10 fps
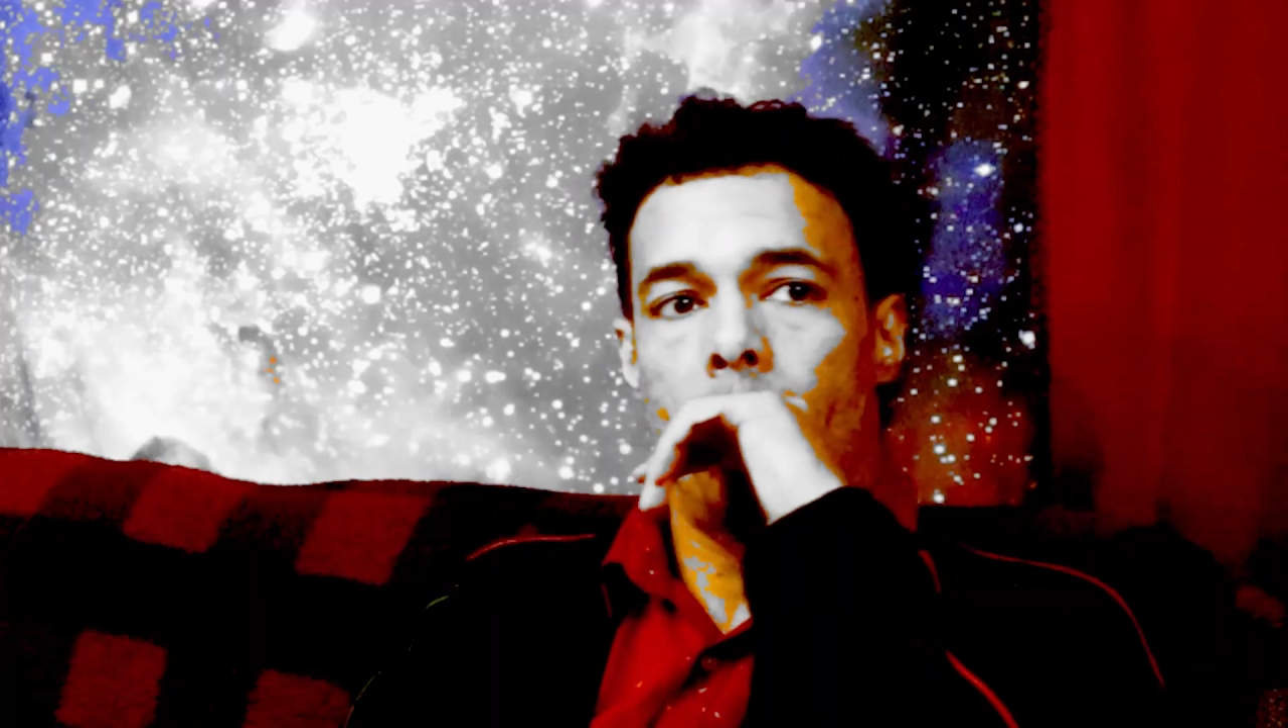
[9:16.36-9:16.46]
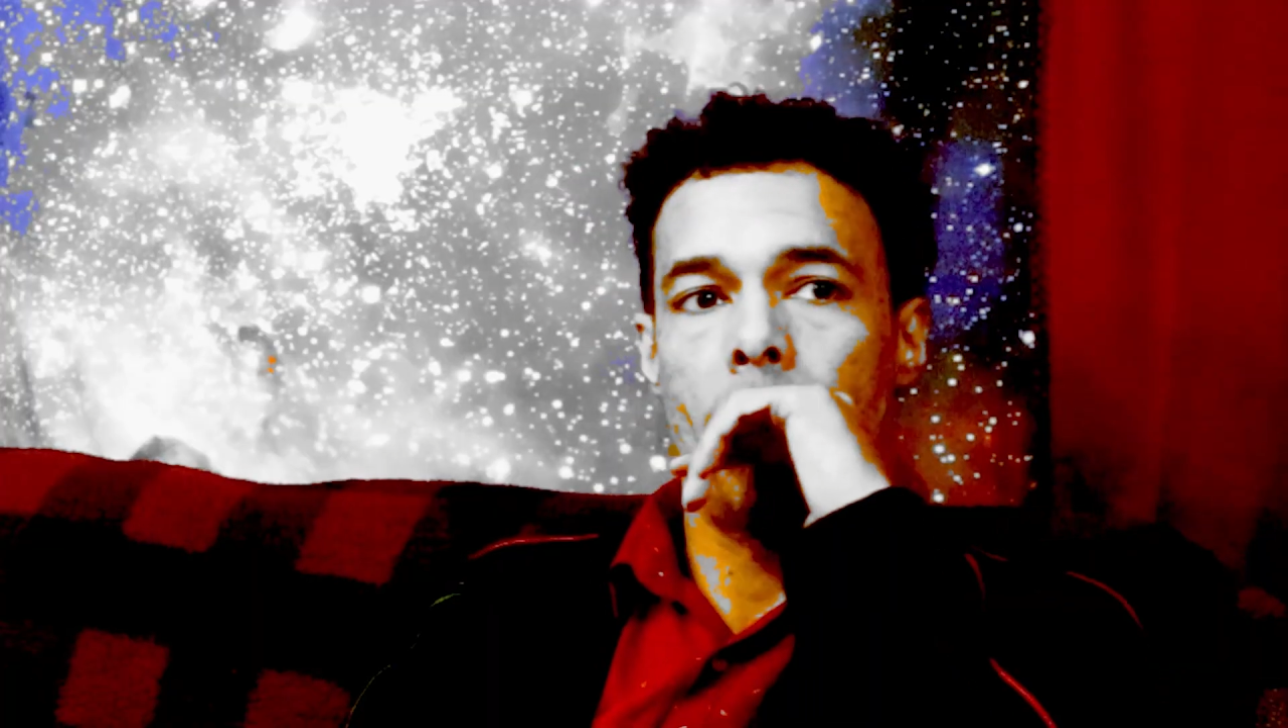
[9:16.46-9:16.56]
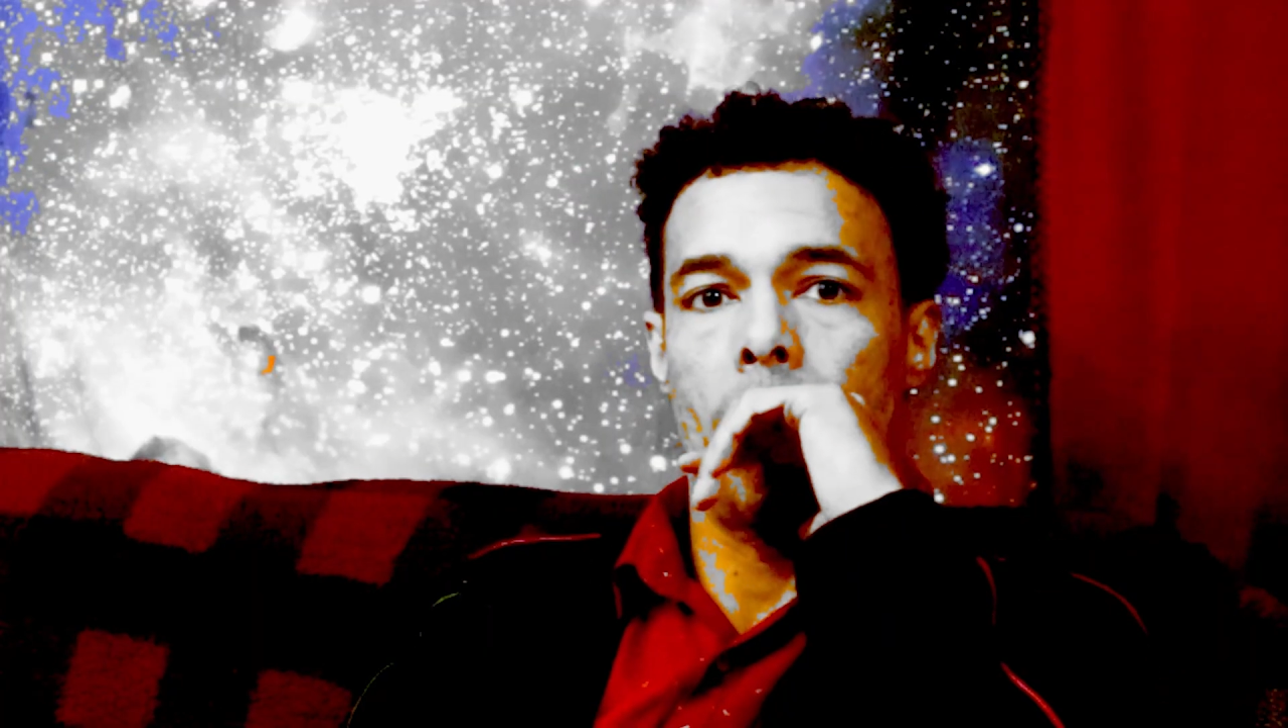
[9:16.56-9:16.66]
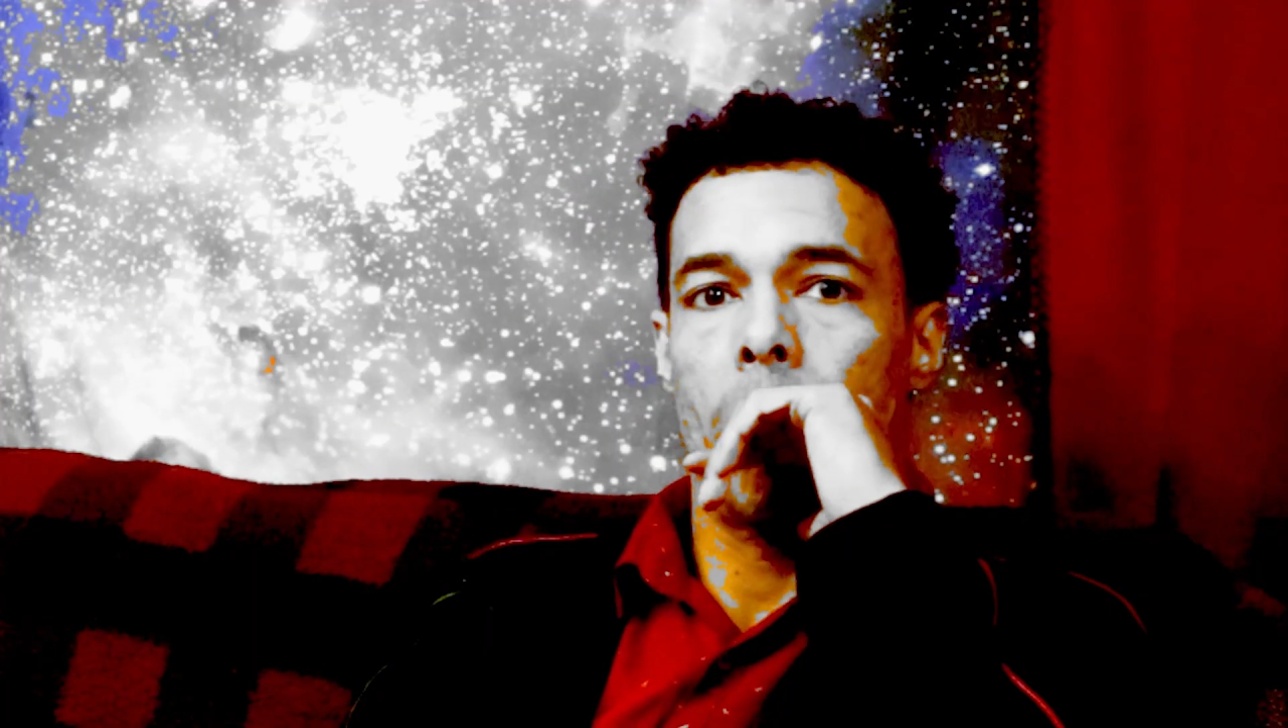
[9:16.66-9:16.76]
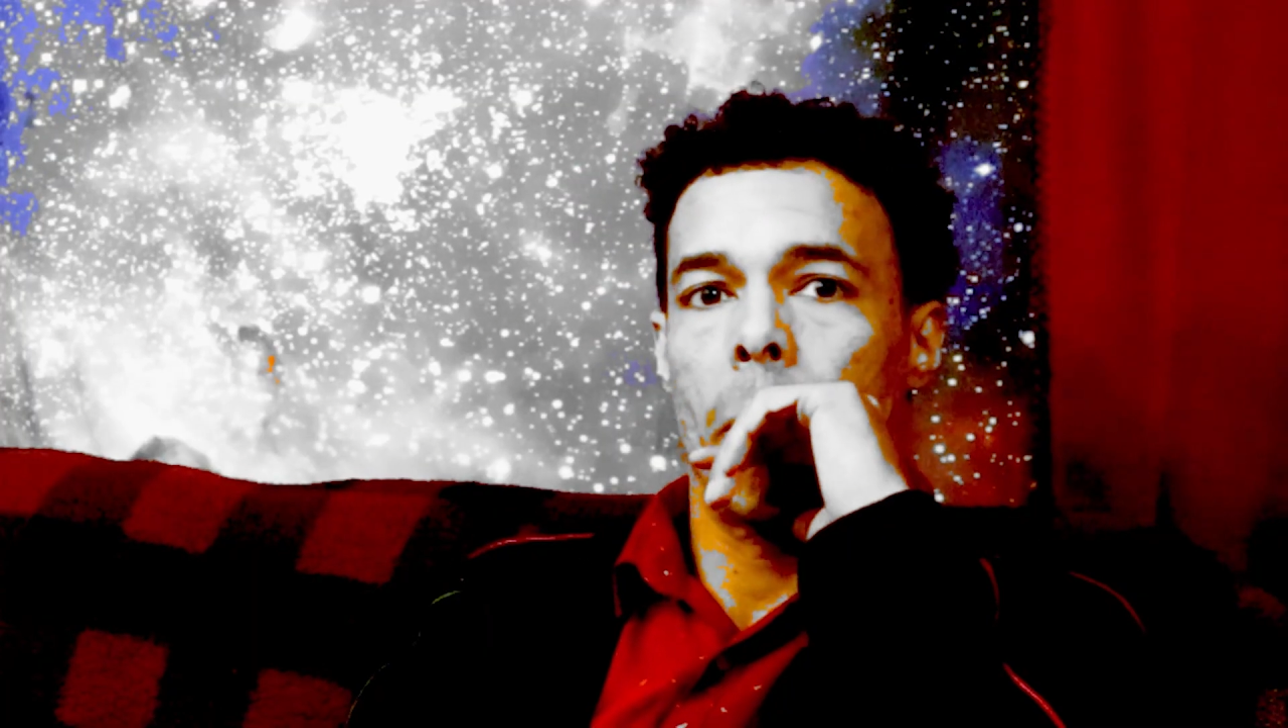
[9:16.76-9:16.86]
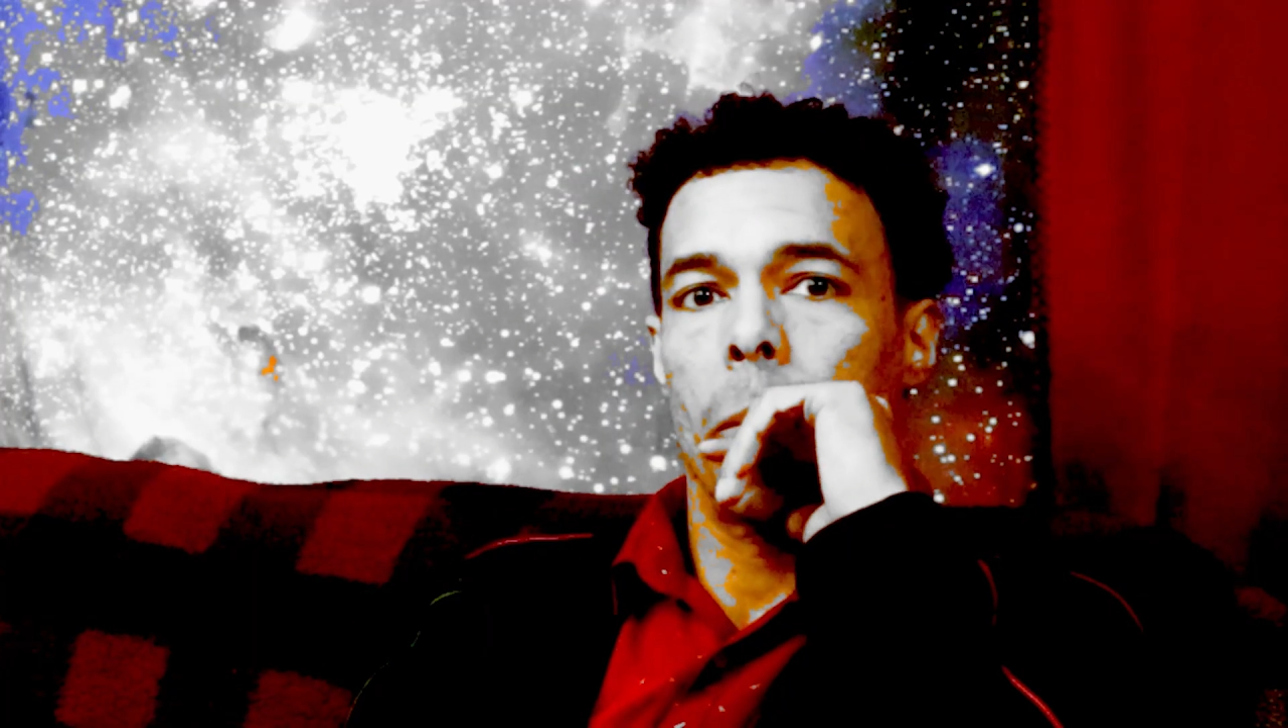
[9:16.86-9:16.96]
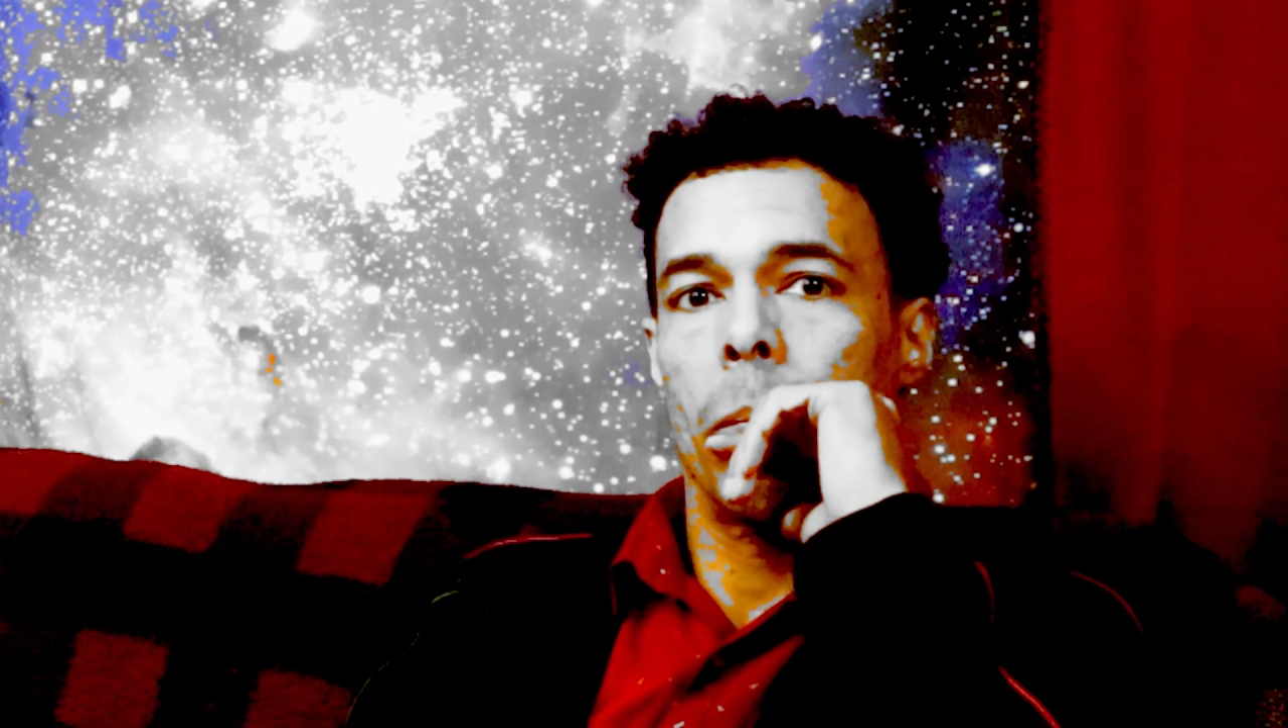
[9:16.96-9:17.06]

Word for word: minute and two